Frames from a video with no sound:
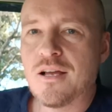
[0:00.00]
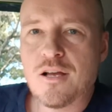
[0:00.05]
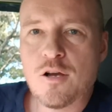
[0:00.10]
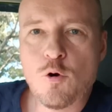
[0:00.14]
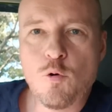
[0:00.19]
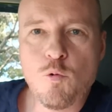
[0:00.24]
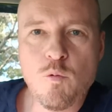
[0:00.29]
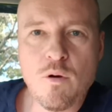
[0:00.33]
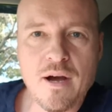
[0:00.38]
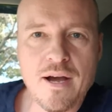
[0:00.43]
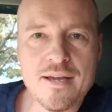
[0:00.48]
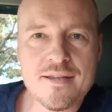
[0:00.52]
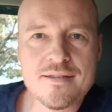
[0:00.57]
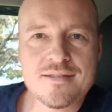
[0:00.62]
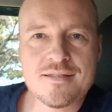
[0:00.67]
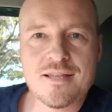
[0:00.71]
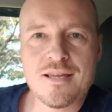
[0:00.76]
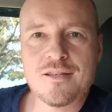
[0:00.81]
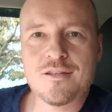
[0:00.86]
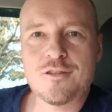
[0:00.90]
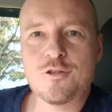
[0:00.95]
Why is
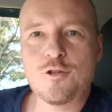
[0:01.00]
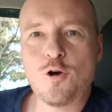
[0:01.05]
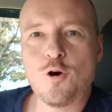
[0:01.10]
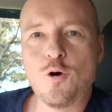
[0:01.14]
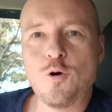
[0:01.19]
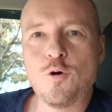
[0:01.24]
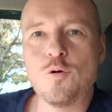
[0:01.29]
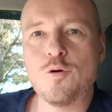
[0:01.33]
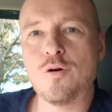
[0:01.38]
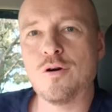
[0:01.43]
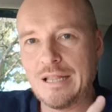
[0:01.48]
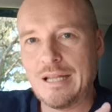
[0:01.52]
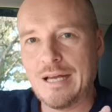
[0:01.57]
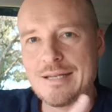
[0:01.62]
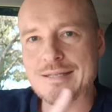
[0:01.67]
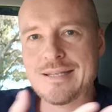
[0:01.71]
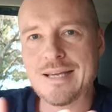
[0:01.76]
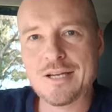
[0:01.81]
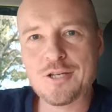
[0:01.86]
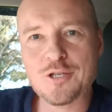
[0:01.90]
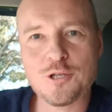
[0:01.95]
there no
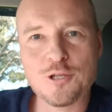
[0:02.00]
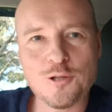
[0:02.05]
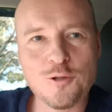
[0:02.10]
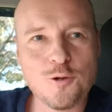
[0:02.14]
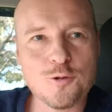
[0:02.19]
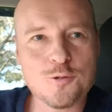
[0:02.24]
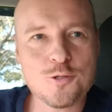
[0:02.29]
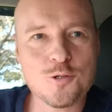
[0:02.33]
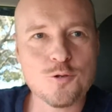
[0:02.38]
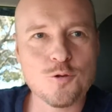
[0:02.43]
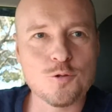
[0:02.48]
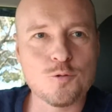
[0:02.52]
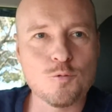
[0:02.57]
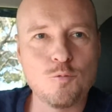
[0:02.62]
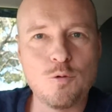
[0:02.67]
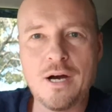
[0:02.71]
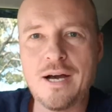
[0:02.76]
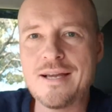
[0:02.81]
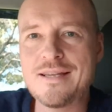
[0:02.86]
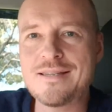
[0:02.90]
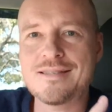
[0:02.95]
class action lawsuit?
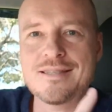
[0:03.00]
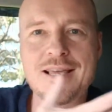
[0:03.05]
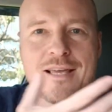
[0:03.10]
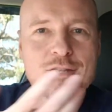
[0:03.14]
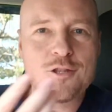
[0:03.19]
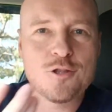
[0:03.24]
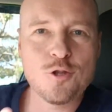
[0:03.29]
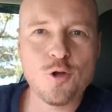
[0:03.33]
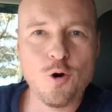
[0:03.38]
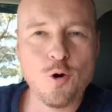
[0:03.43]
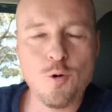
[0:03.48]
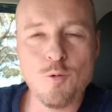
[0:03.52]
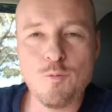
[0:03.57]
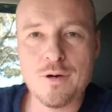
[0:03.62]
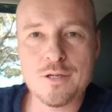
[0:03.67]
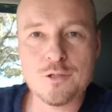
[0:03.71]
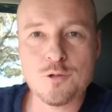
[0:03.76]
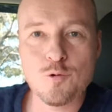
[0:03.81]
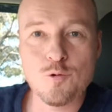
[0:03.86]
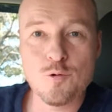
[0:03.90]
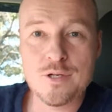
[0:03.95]
Why is there no
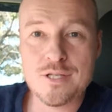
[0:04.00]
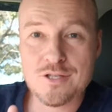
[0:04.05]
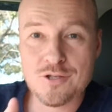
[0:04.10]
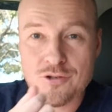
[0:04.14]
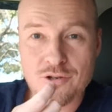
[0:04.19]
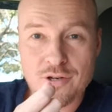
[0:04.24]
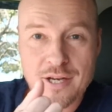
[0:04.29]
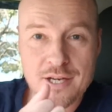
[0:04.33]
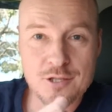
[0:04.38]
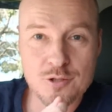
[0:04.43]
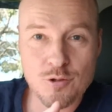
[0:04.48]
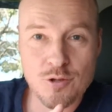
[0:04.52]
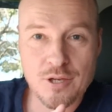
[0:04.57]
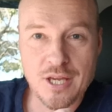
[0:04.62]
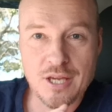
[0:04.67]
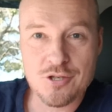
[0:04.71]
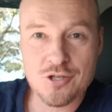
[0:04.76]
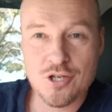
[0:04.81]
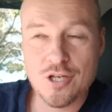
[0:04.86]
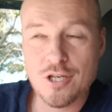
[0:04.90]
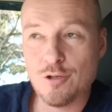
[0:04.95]
one who is trying to
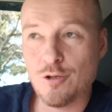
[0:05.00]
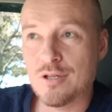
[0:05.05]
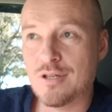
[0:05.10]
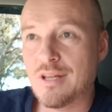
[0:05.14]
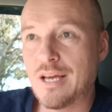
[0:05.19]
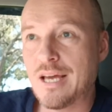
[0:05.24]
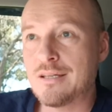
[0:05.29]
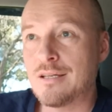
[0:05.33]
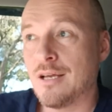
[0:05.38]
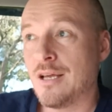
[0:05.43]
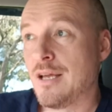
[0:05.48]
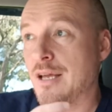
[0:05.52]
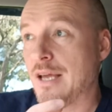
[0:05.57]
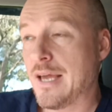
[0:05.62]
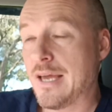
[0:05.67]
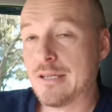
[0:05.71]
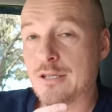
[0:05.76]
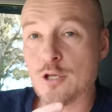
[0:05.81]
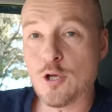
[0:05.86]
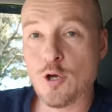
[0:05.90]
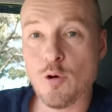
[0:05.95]
cash in on that
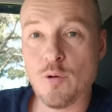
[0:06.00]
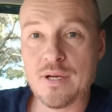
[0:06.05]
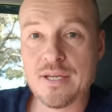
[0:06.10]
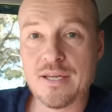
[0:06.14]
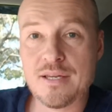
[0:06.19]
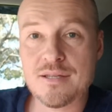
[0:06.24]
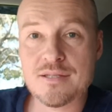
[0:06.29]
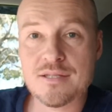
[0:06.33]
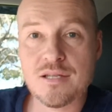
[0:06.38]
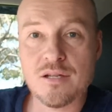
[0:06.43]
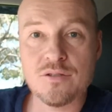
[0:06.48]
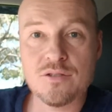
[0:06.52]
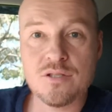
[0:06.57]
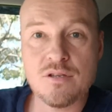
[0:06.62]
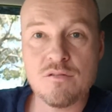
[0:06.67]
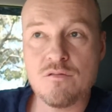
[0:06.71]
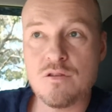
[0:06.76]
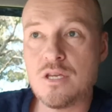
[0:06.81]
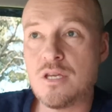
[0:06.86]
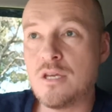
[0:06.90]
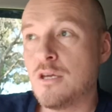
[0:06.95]
and go against
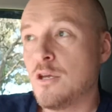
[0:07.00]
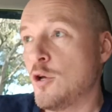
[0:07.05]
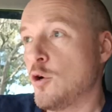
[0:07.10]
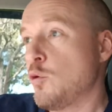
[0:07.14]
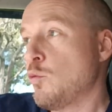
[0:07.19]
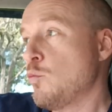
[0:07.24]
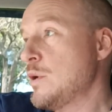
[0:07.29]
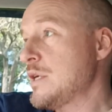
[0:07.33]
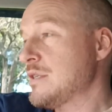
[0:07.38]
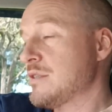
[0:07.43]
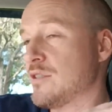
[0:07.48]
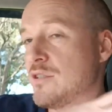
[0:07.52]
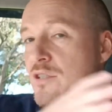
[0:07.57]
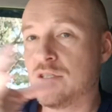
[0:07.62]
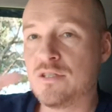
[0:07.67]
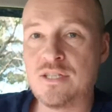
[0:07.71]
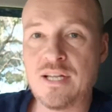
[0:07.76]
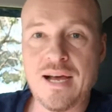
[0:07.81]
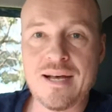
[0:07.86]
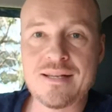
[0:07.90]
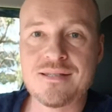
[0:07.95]
LDV with
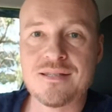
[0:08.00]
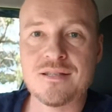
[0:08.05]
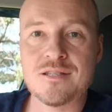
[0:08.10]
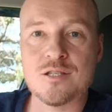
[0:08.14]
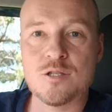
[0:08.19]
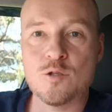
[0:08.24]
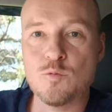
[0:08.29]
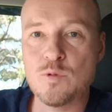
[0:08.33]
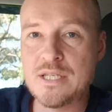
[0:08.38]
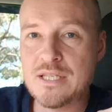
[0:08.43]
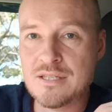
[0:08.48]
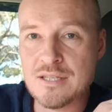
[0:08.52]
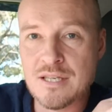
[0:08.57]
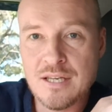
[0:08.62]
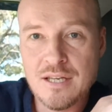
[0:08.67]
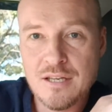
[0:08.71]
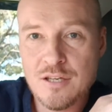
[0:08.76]
dozens, with